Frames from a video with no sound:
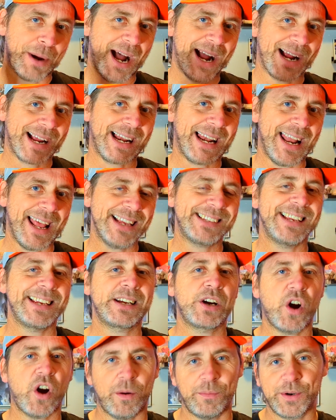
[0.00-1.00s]
by classic
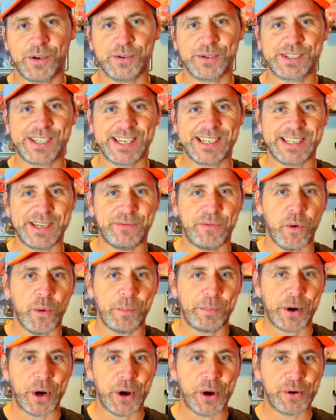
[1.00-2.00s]
Commodore 64
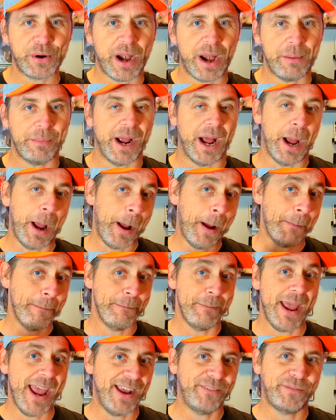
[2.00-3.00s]
programmer
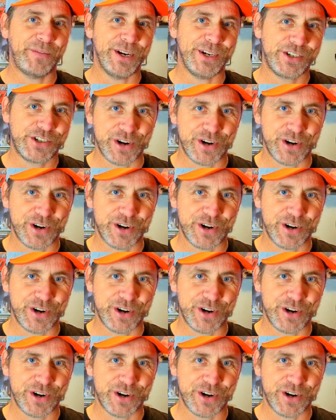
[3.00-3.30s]
Manfred